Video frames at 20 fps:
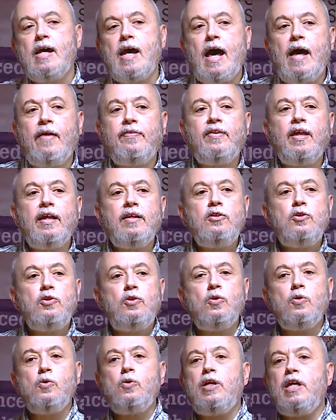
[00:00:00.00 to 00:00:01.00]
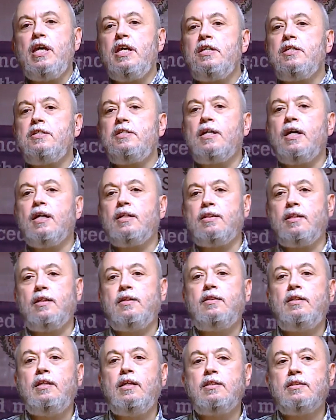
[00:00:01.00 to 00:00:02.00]
and then you inject
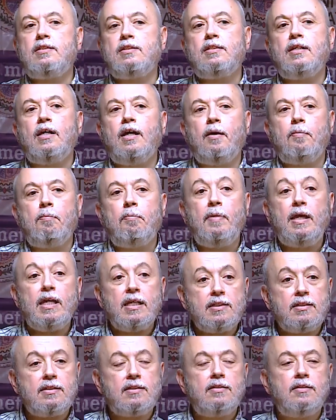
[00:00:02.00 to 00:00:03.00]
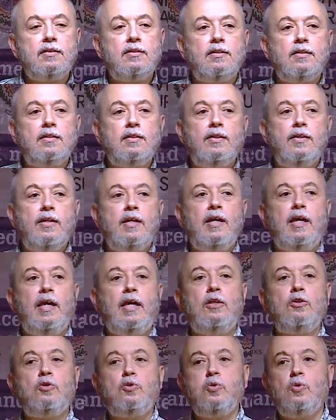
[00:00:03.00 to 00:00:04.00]
this mix
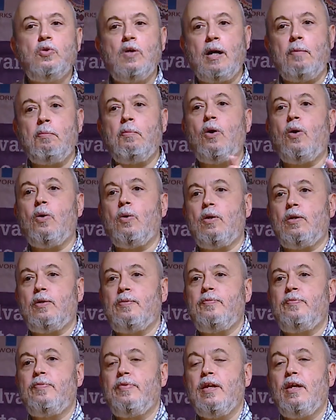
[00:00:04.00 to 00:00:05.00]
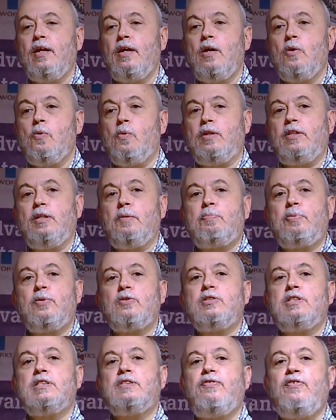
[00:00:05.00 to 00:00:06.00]
into a mold. When the
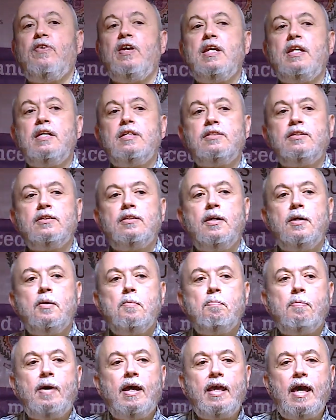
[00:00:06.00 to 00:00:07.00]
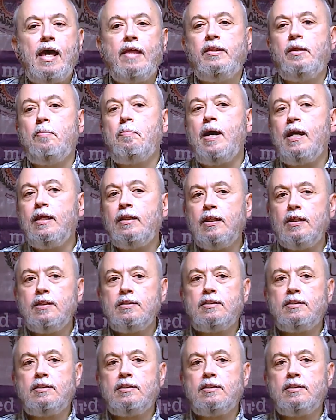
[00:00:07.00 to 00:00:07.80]
process finishes, at the binding